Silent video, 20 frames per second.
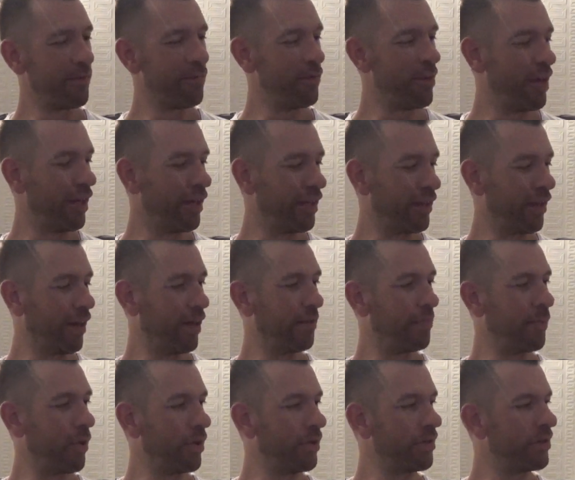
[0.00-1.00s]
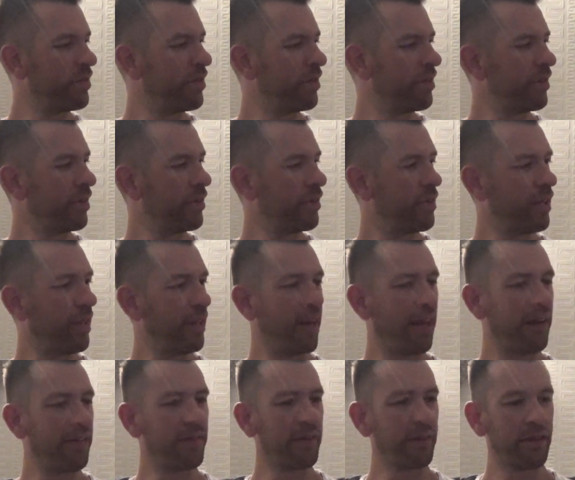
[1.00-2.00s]
Really good. But look at
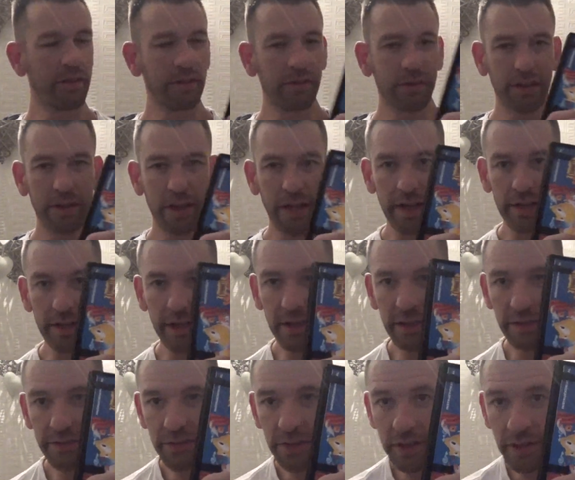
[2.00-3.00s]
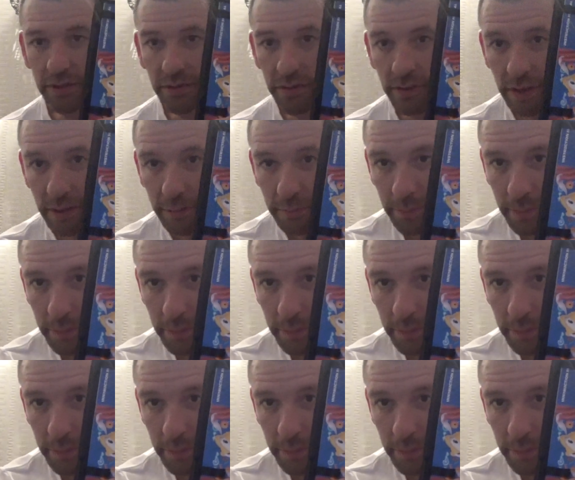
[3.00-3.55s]
that. Look at that again, if you can see.